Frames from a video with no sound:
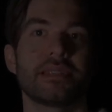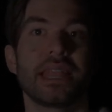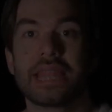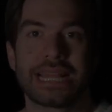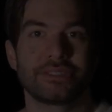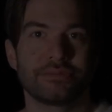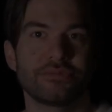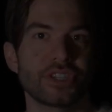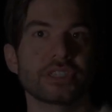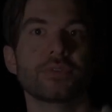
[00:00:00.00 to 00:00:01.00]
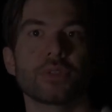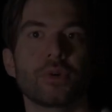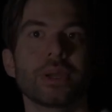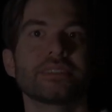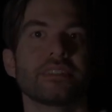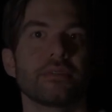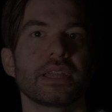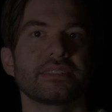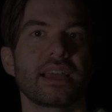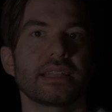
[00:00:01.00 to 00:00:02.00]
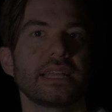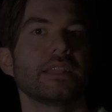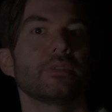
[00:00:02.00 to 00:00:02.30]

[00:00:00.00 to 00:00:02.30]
and that's just for the quick stuff like dilating